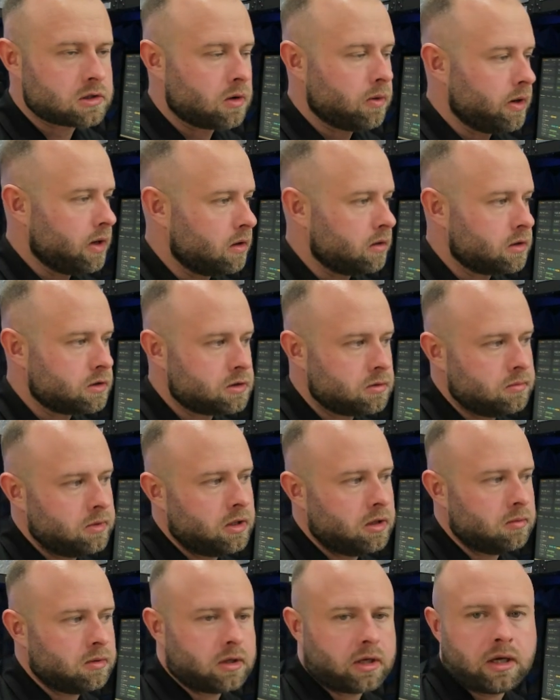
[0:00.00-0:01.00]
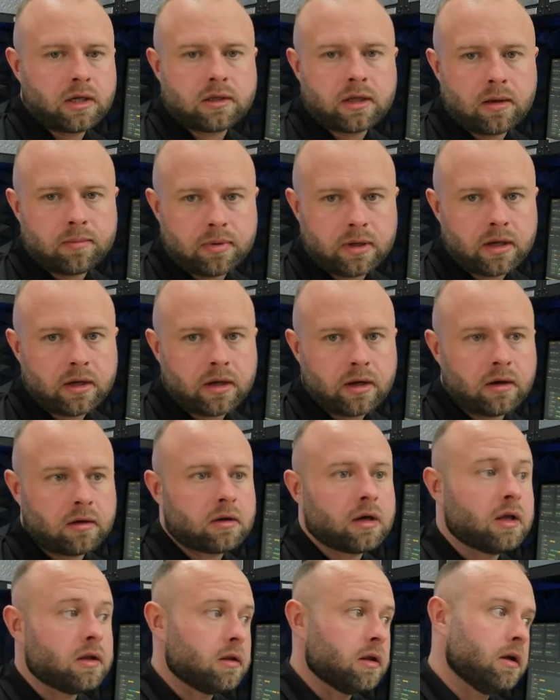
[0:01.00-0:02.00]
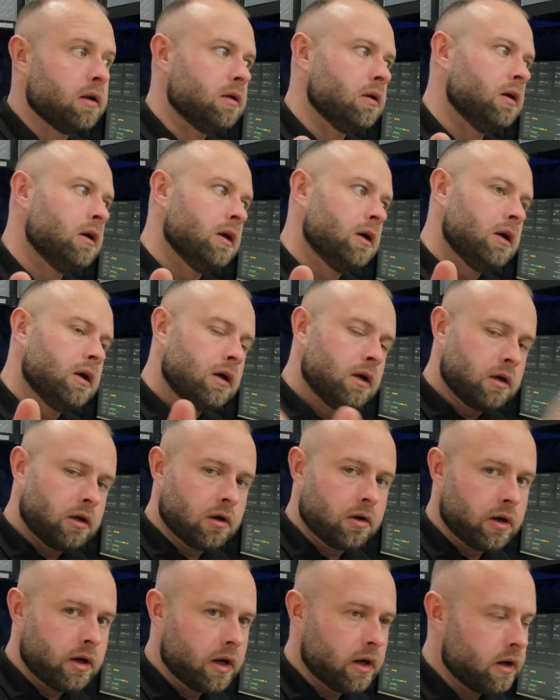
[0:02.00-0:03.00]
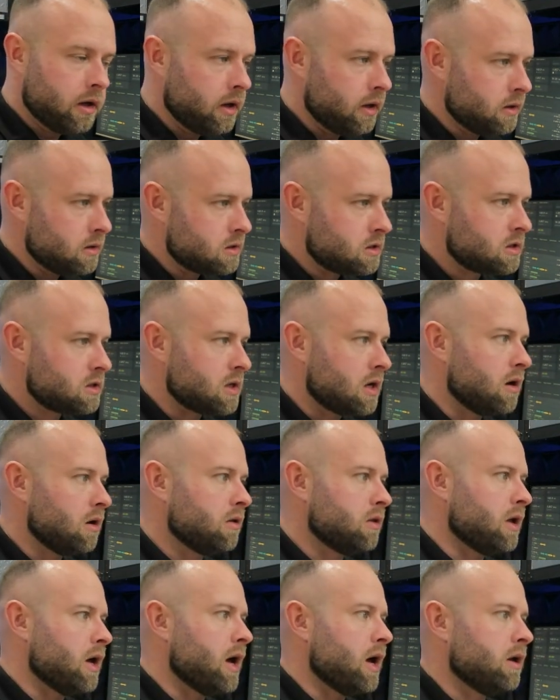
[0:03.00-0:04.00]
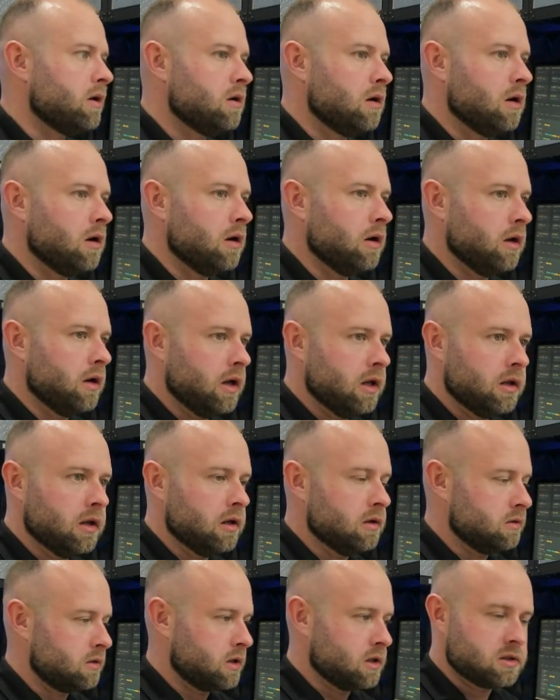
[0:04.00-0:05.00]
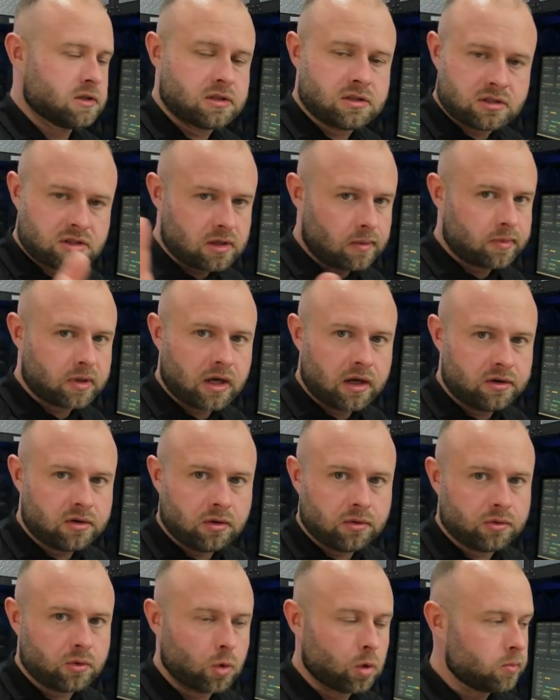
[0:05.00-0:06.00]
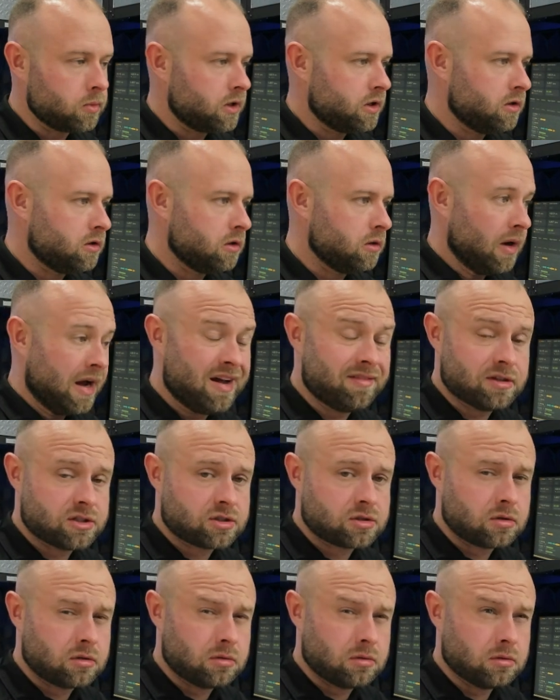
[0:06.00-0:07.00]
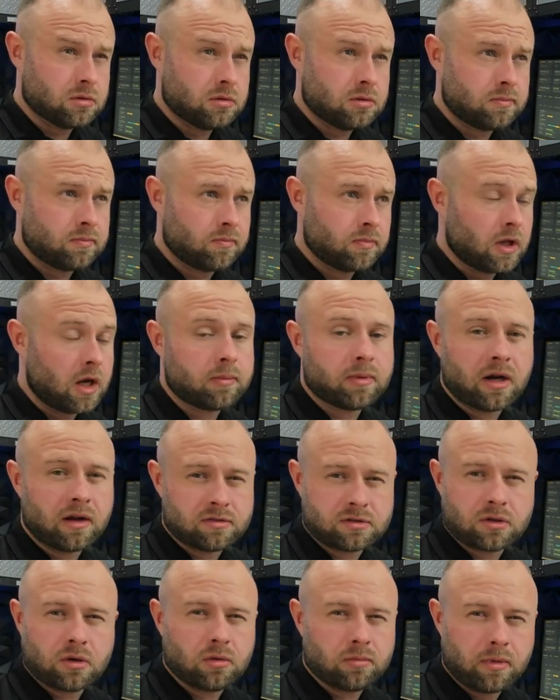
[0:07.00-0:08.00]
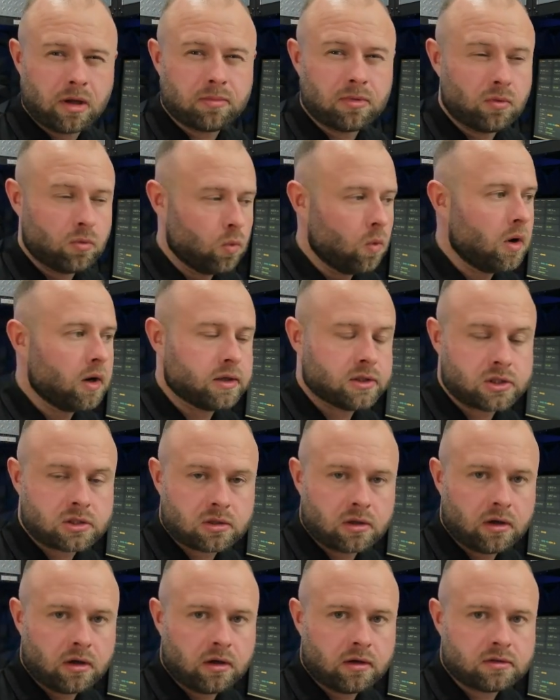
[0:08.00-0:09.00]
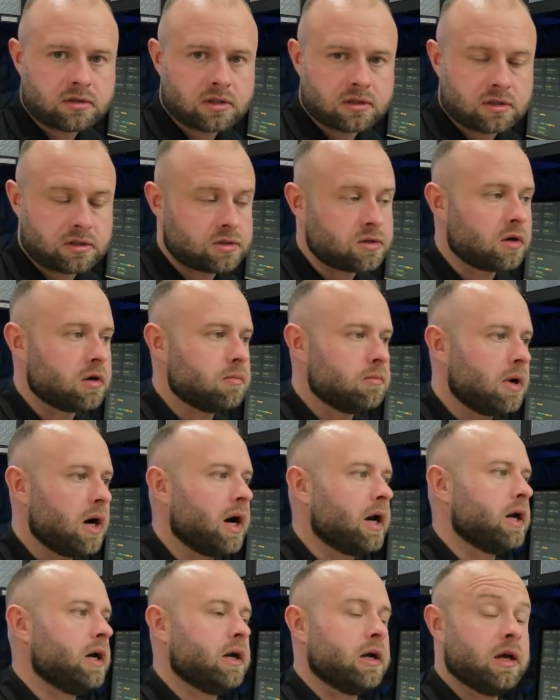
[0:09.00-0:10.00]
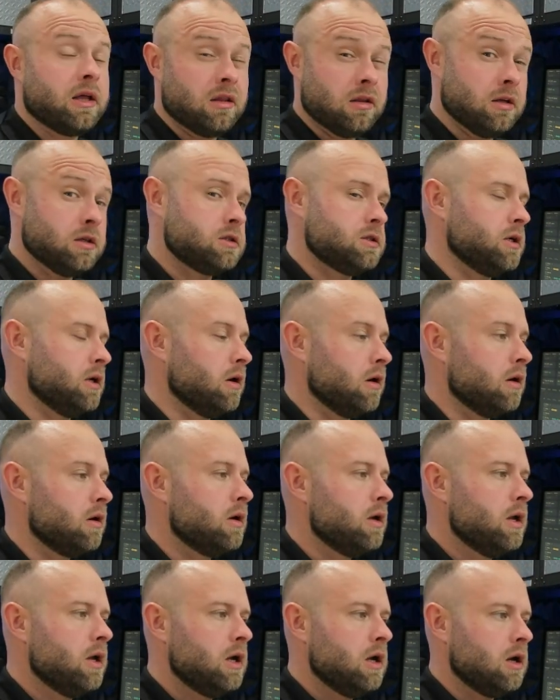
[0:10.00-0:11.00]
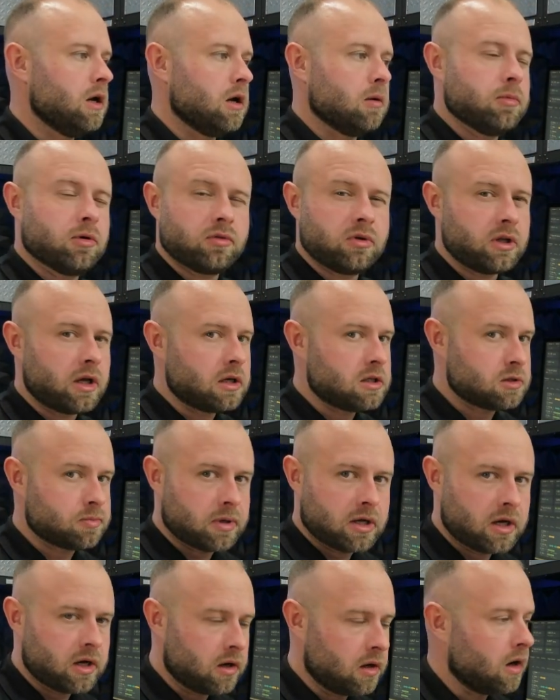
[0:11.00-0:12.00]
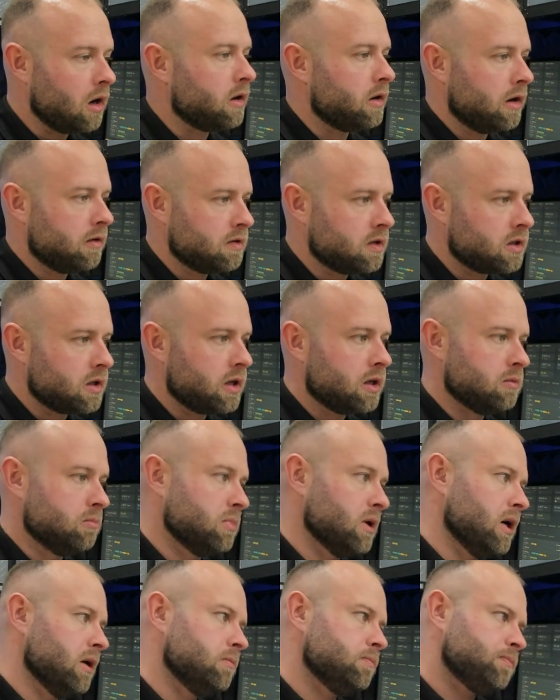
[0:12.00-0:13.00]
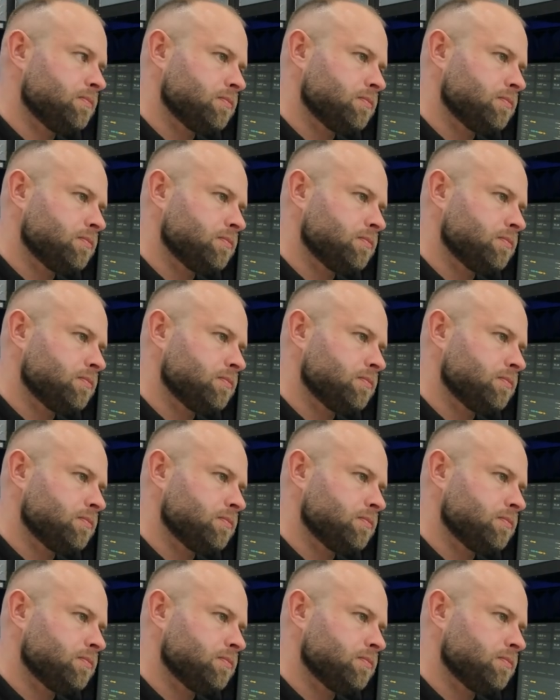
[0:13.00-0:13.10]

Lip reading: out, I should be able to get that payout and then go ahead and sell that. And then, because this is something I don't normally do, I haven't sold. I mean, I've sold maybe once since I started mining again this year, but really I've just been hanging on to everything. But